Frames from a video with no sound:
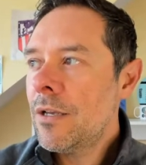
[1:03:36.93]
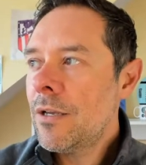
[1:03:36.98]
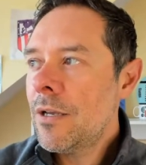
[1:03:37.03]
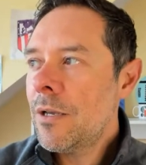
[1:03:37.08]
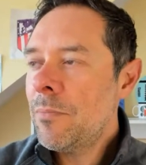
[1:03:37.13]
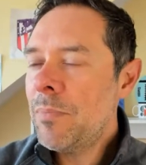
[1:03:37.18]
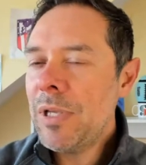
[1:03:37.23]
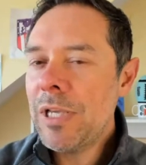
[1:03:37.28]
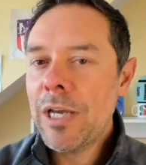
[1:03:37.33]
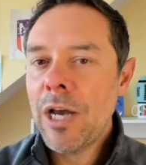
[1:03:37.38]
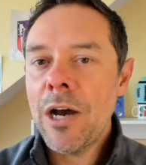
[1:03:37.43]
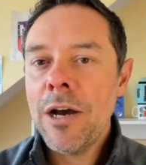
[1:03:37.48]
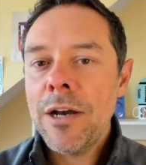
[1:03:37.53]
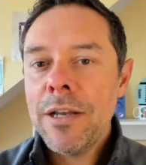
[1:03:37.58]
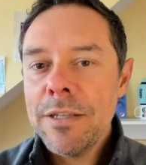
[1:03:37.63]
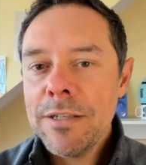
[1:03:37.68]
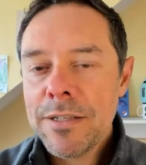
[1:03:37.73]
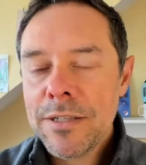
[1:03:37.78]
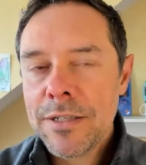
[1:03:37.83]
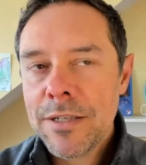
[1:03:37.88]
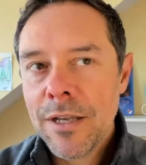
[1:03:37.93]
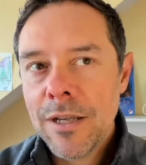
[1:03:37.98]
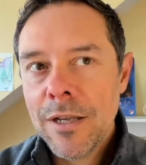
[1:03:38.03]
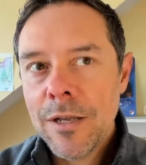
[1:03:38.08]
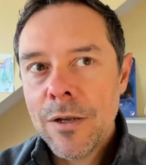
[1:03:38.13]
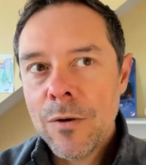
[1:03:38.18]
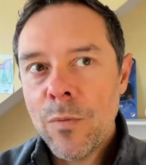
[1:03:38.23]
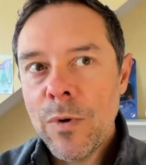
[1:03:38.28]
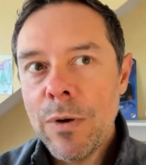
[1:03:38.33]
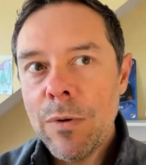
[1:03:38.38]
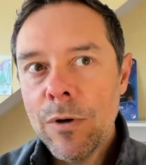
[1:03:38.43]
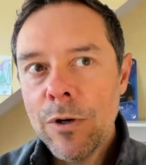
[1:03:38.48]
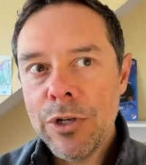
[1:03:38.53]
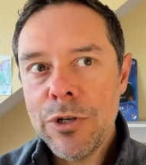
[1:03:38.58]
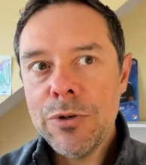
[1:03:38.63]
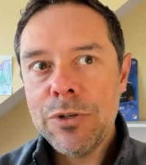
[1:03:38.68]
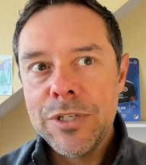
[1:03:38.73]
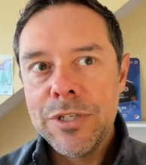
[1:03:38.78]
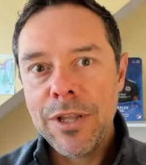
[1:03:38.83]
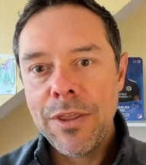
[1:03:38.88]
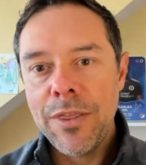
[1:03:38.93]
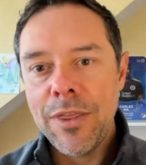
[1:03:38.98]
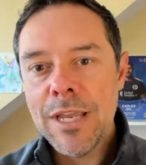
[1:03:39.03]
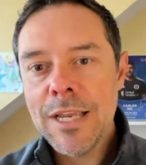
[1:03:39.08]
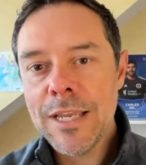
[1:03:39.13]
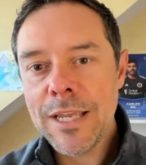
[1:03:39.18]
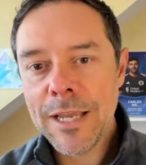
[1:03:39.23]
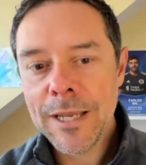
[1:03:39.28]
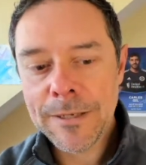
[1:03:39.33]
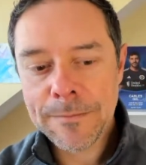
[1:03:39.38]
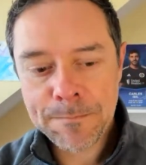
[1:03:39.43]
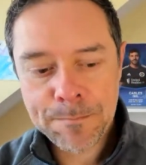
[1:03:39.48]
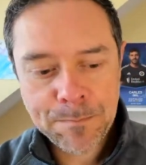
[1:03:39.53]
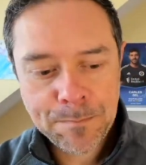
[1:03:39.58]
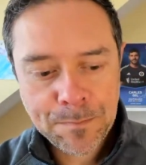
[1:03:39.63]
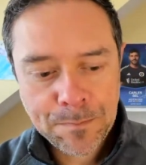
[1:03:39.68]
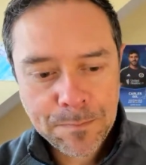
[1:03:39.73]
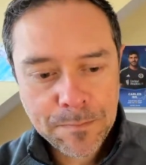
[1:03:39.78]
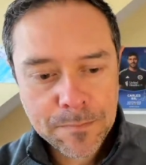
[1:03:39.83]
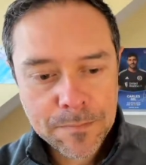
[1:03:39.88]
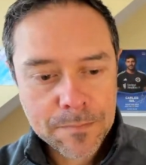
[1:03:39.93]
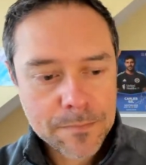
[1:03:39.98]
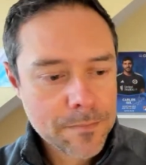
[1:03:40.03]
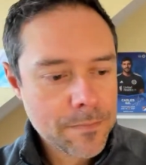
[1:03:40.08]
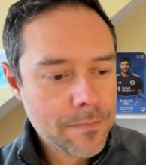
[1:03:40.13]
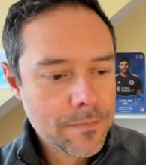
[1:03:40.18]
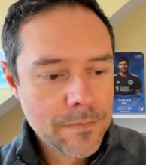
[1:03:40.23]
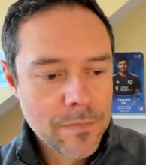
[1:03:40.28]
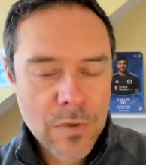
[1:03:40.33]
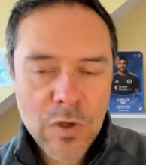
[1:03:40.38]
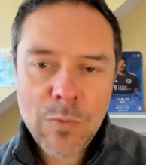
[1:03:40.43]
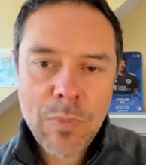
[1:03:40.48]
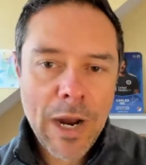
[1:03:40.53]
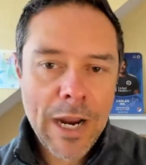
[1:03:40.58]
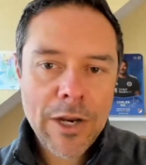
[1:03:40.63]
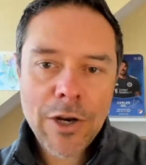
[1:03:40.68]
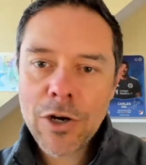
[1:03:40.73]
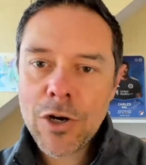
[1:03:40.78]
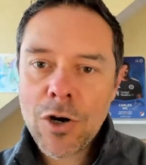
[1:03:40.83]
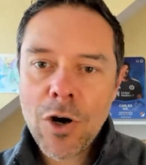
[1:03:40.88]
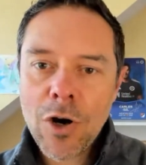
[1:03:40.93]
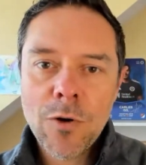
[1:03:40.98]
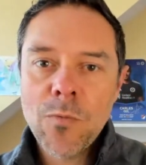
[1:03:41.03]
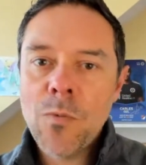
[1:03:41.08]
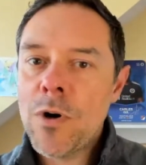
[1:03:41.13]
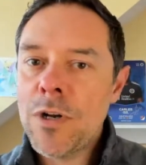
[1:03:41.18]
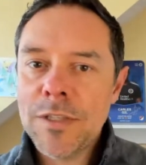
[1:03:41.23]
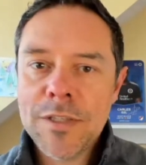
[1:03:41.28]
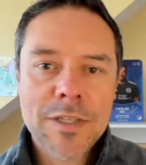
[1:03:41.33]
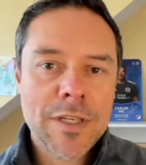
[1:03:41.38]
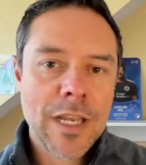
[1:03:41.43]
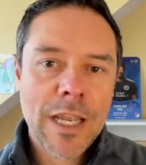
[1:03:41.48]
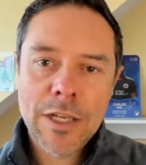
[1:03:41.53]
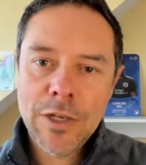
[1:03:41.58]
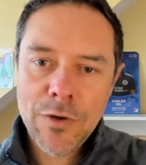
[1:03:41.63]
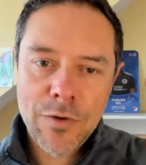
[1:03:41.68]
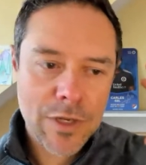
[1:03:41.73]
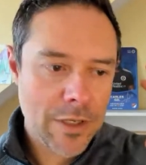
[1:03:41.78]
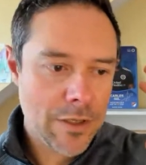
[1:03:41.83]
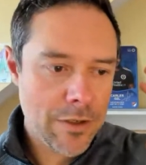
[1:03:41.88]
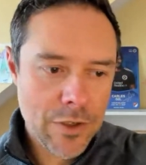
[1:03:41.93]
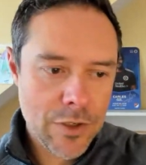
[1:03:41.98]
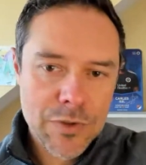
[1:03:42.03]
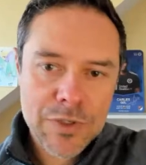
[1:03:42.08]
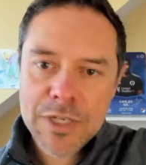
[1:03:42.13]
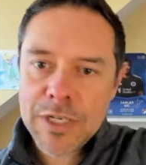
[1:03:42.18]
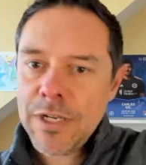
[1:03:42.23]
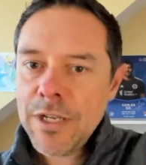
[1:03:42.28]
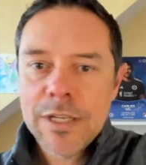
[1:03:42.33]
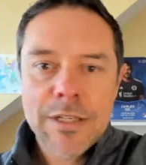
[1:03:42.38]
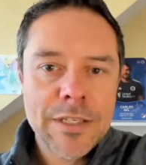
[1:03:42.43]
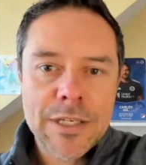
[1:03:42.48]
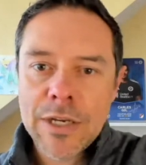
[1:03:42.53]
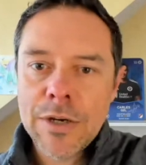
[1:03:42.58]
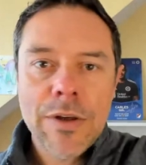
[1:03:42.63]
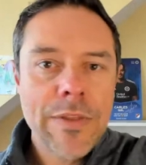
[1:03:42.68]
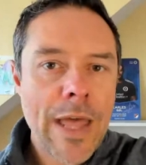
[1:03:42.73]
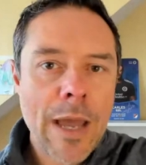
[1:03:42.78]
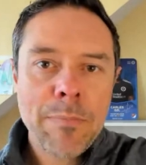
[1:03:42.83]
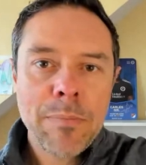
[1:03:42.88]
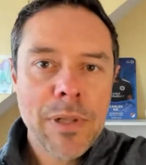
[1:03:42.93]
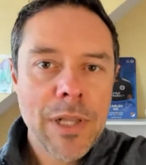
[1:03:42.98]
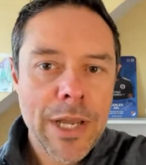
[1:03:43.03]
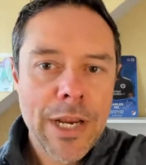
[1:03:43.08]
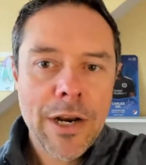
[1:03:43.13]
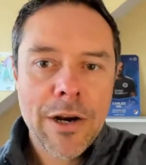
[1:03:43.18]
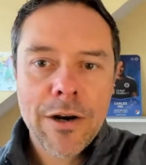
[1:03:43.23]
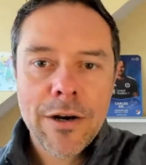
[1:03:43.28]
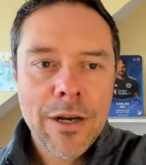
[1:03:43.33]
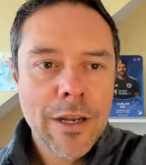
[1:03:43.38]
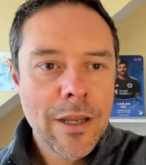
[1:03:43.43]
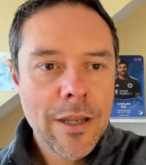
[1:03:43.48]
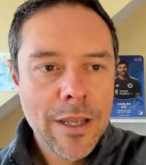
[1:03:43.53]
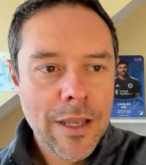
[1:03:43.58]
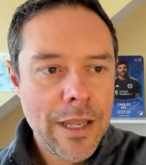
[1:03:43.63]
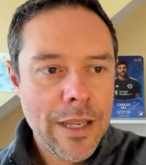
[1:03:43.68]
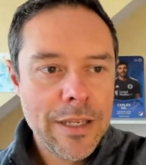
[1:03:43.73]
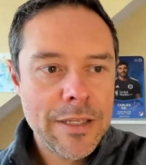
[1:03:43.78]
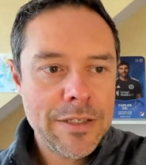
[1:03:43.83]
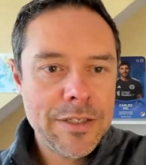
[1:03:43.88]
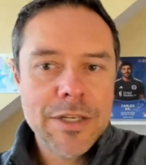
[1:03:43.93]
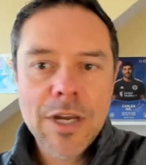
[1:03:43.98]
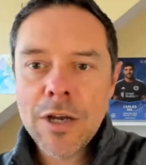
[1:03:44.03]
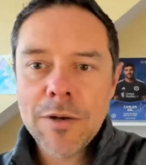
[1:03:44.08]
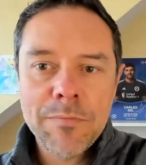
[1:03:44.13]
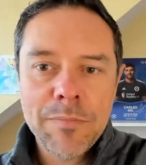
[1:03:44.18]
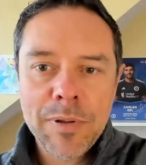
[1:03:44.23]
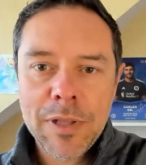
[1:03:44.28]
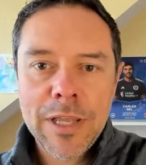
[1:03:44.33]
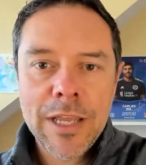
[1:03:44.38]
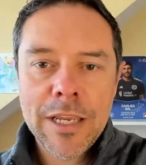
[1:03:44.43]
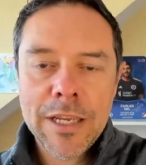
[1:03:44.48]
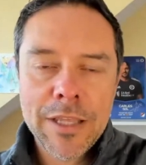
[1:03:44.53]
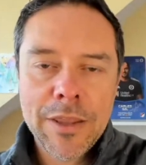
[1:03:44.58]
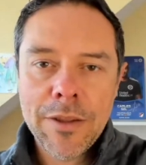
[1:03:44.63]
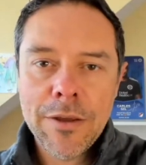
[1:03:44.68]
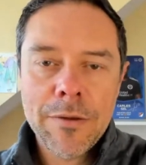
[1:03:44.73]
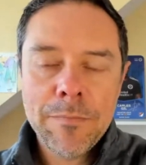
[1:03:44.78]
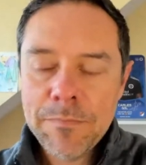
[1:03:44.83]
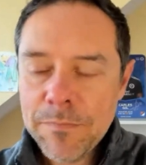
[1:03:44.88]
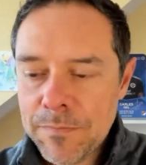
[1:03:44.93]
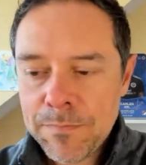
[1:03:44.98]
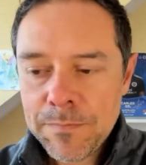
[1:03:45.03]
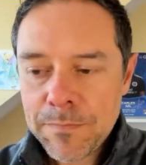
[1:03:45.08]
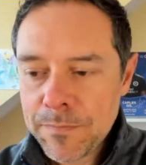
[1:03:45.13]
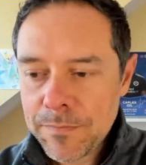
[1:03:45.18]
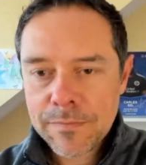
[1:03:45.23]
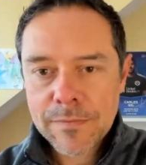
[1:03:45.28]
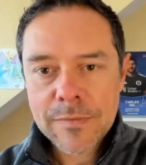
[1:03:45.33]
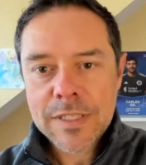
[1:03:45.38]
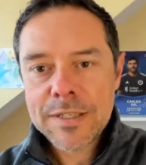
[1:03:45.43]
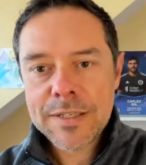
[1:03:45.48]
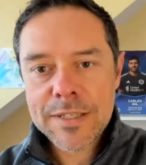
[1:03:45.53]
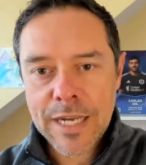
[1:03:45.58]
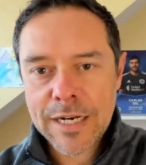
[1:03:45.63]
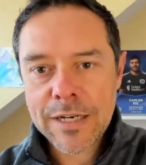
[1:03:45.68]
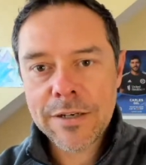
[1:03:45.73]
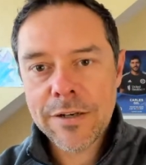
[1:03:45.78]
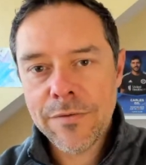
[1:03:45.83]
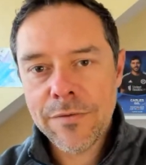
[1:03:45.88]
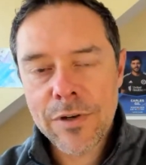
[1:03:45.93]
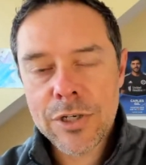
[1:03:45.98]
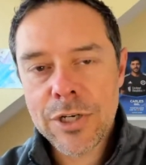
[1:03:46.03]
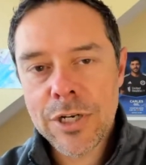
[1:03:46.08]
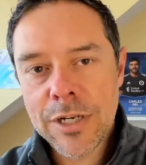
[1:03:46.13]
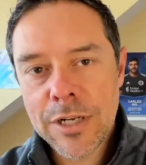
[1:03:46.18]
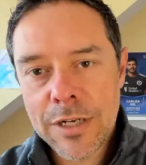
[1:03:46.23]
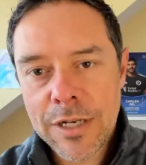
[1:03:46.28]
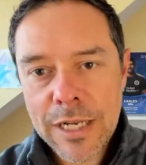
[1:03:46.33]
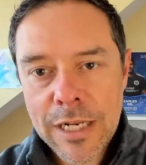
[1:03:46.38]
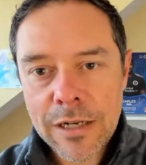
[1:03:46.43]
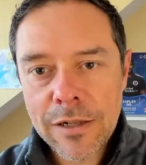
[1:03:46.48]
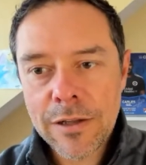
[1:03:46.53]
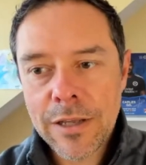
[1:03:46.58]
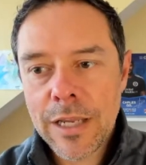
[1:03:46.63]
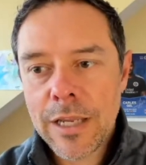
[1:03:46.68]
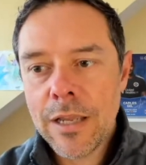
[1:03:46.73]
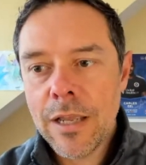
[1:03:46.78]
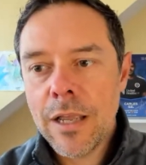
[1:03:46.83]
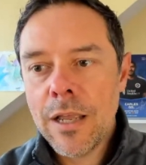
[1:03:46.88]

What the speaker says: because we were used to thinking you buy your card once and you can use it until that player is done playing in the second division in Italy